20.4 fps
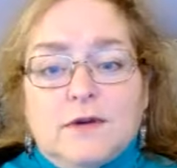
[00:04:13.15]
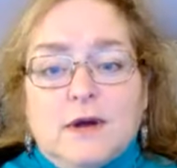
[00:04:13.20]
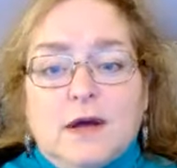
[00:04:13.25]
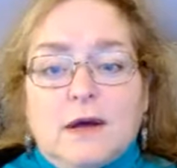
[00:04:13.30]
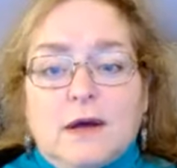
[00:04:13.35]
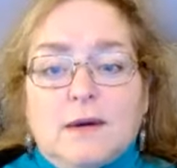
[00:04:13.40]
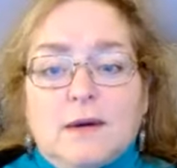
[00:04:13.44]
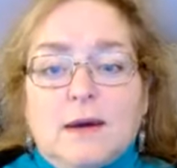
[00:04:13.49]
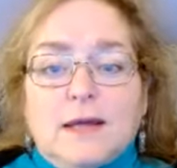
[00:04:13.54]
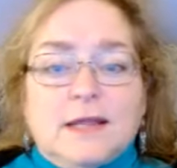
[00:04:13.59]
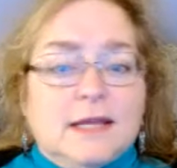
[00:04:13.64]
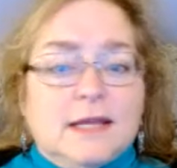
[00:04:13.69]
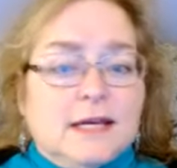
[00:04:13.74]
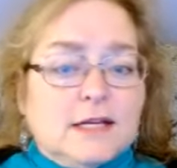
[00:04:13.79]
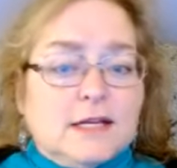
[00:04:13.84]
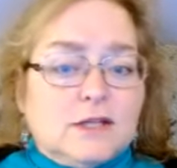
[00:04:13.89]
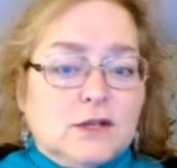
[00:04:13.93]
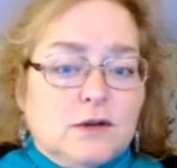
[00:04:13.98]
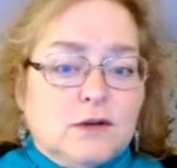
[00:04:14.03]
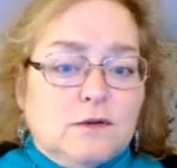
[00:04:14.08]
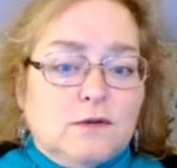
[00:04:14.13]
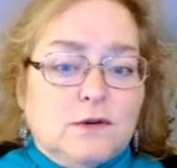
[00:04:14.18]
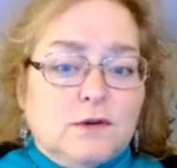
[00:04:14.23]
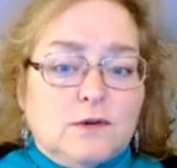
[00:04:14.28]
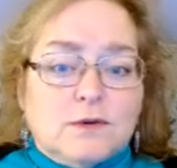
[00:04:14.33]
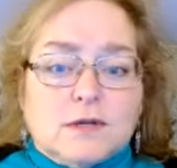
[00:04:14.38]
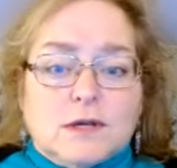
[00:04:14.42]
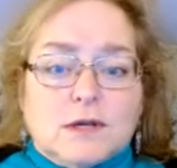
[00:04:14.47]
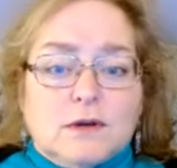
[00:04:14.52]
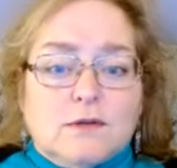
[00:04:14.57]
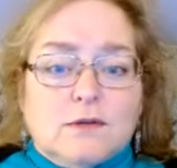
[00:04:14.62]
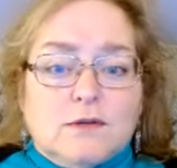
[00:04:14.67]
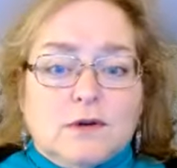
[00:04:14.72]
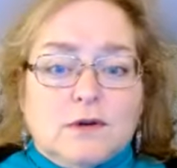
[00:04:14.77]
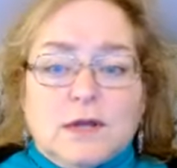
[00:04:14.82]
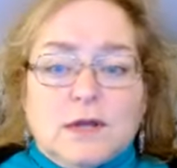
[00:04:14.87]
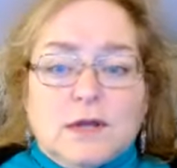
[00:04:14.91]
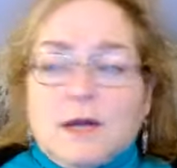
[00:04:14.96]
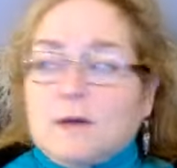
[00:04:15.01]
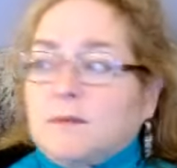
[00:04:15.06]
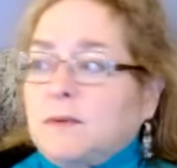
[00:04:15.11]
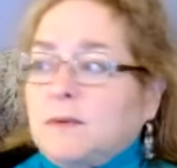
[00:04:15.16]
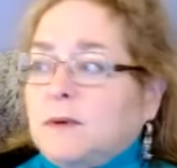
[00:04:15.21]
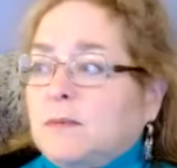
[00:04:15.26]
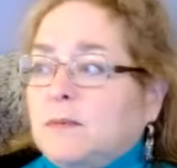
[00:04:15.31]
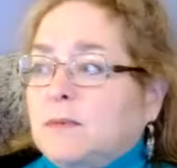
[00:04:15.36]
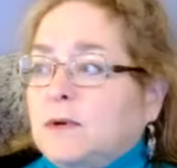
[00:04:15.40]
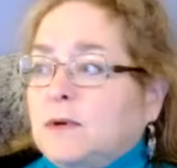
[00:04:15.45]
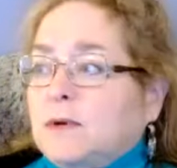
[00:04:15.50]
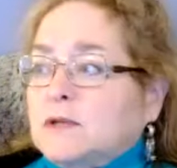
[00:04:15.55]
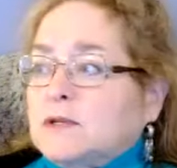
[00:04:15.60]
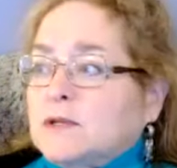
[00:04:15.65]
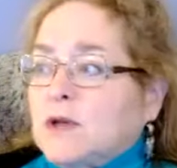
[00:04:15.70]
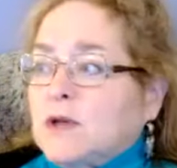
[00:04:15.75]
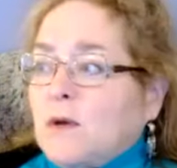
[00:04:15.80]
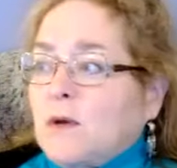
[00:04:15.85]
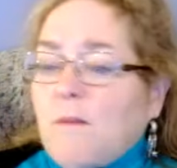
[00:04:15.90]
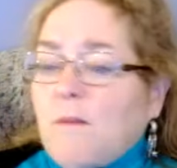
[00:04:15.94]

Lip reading: I think it's confusing for a lot of people. So